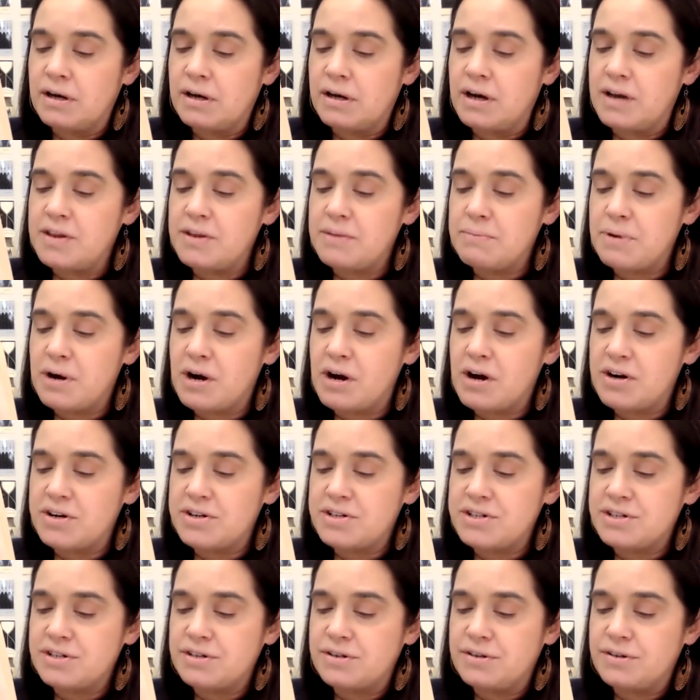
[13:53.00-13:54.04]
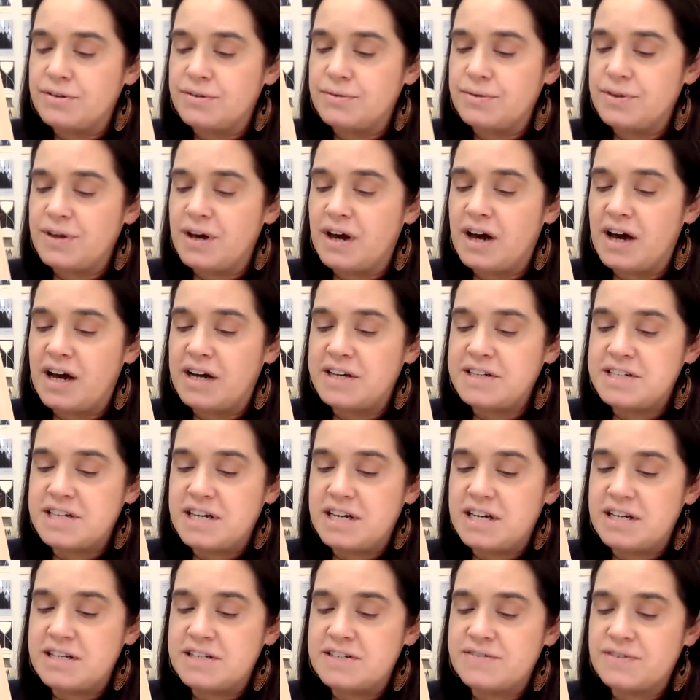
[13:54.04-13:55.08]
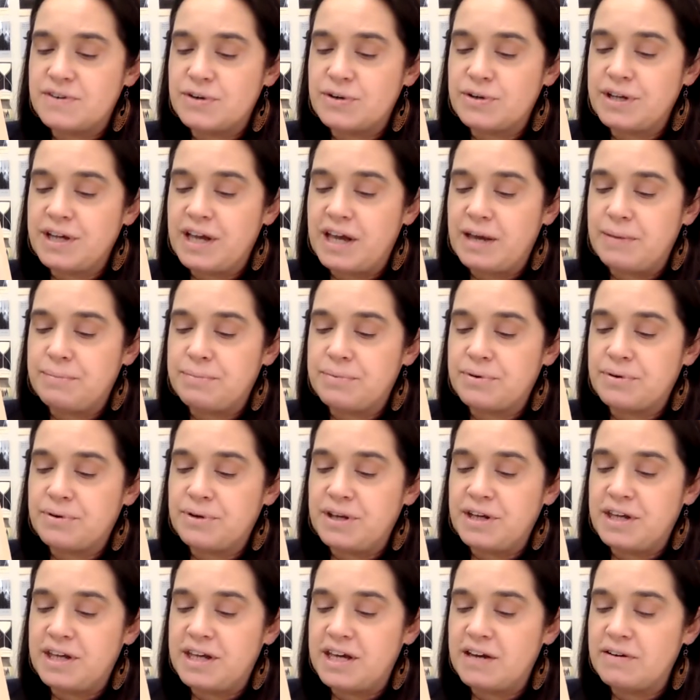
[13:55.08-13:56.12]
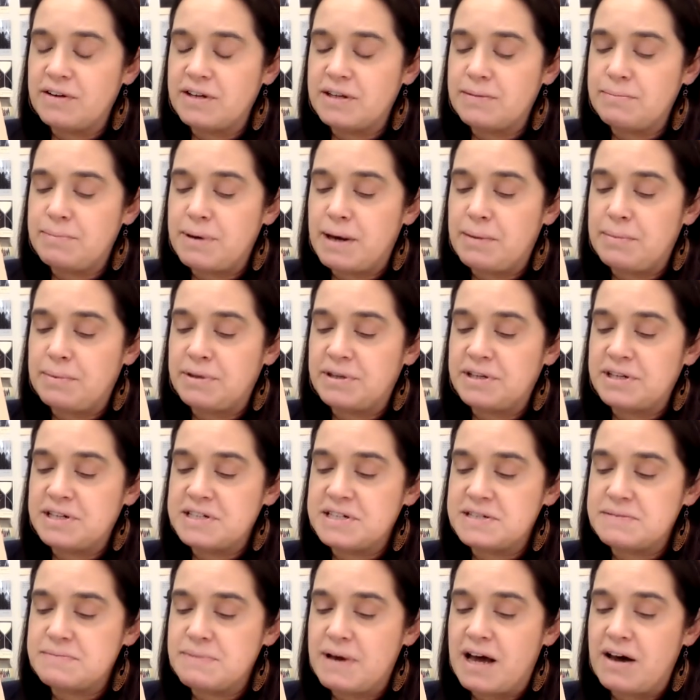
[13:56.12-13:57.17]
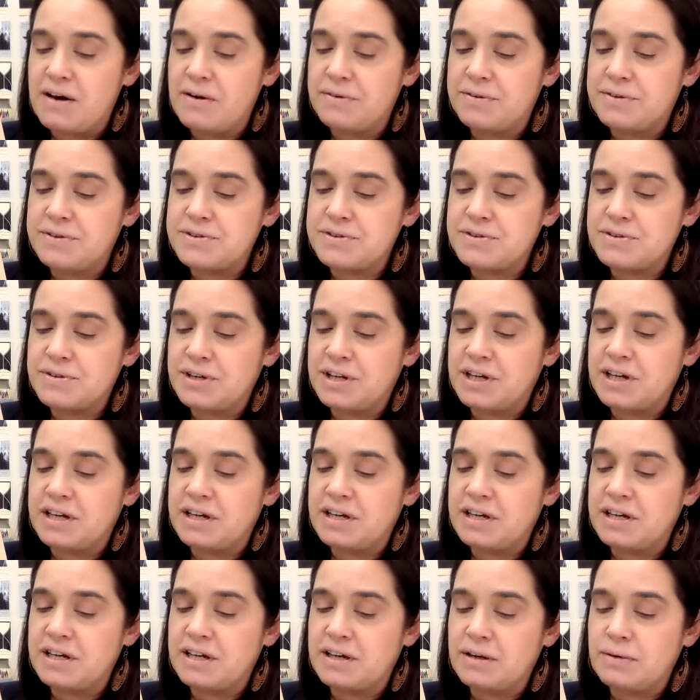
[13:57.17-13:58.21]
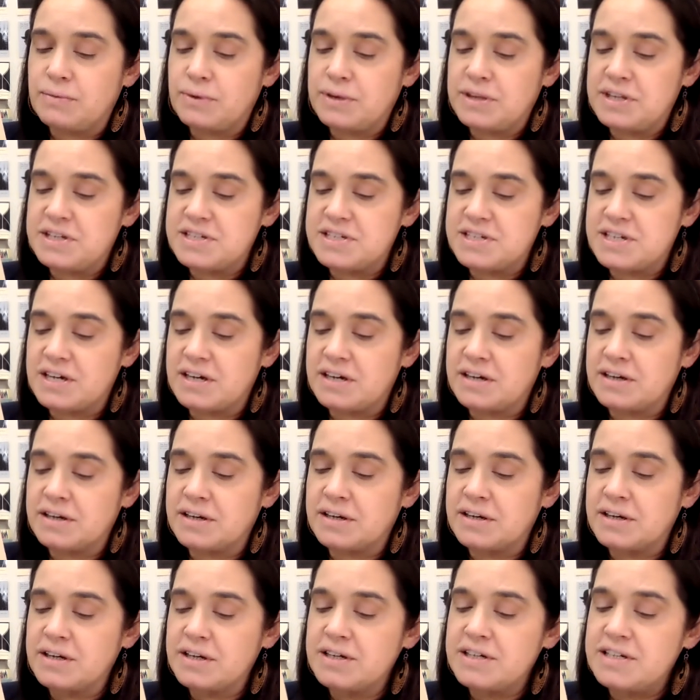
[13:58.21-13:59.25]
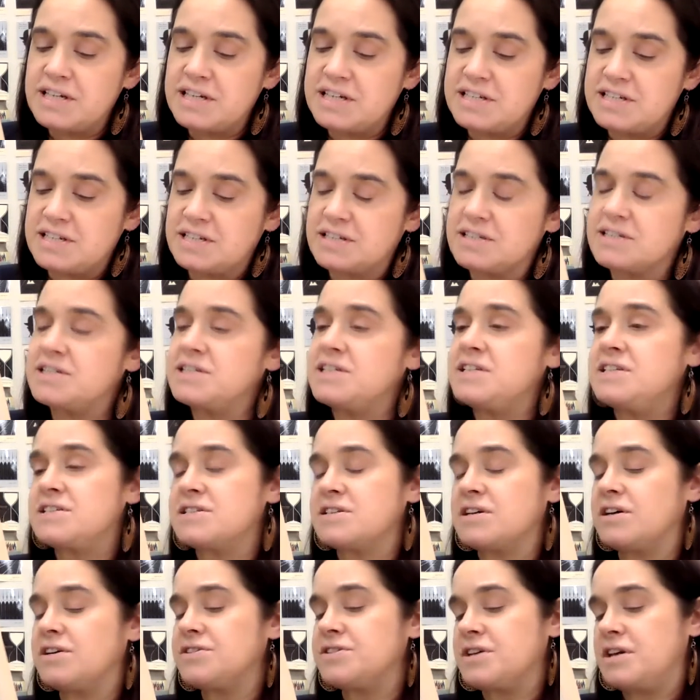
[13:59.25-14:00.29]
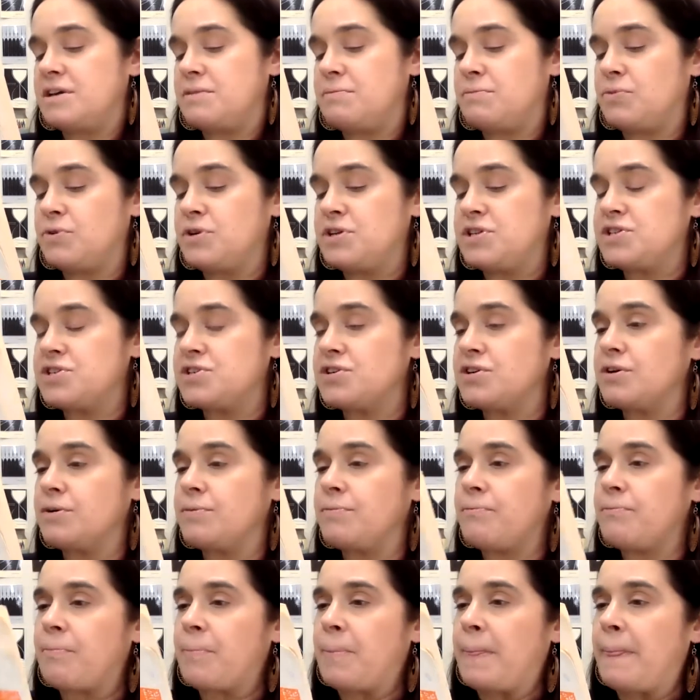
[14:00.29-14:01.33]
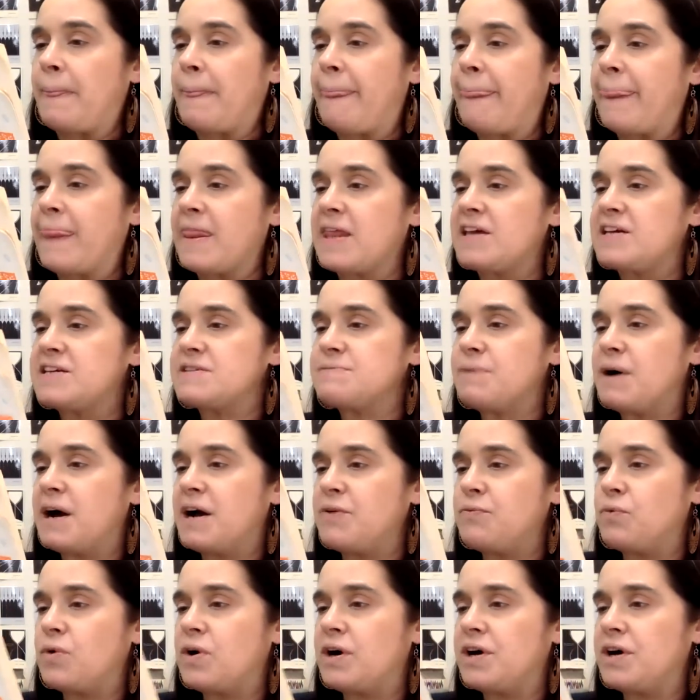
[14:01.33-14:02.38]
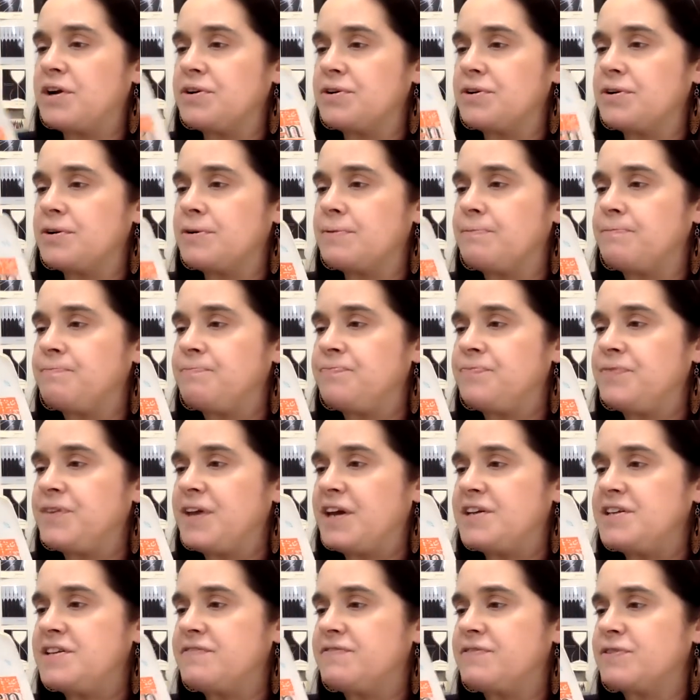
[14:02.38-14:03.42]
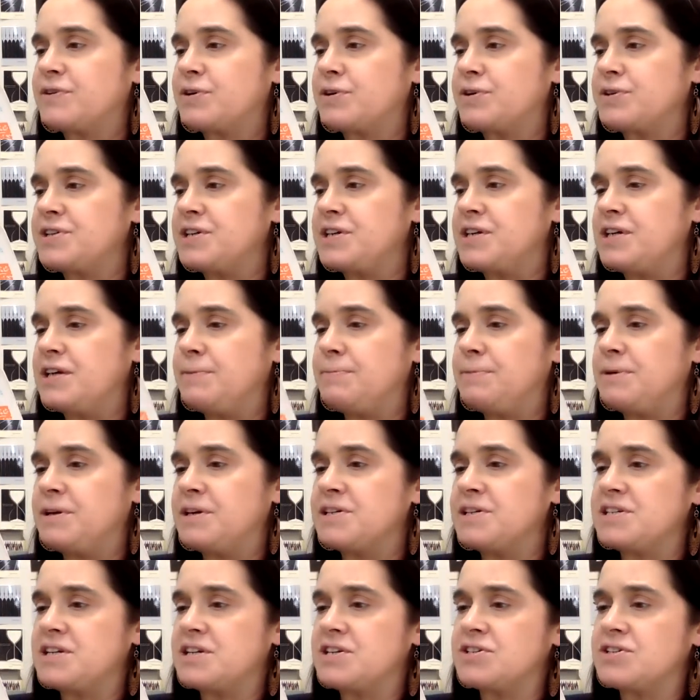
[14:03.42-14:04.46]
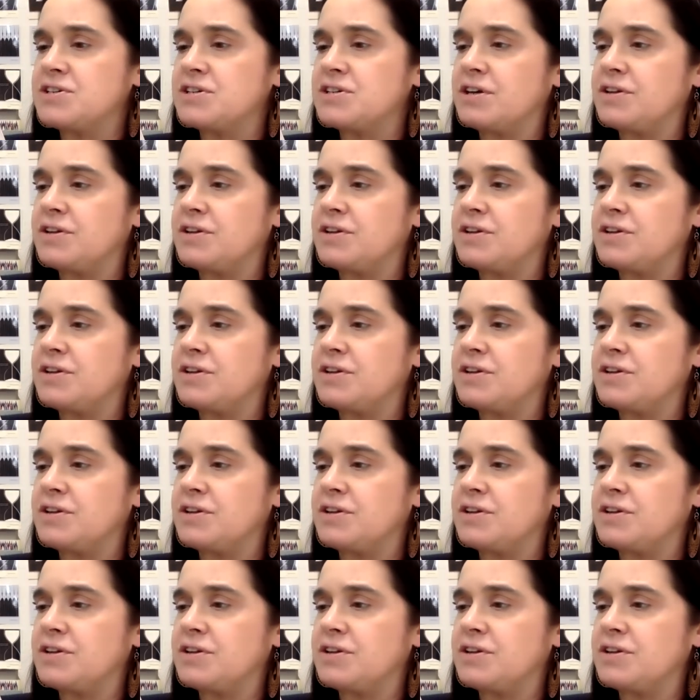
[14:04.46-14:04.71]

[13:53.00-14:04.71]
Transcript: On the march, through the hot days of early April, he carried the pebble in his mouth, turning it with his tongue, tasting sea salt and moisture. His mind wandered. He had difficulty keeping his tension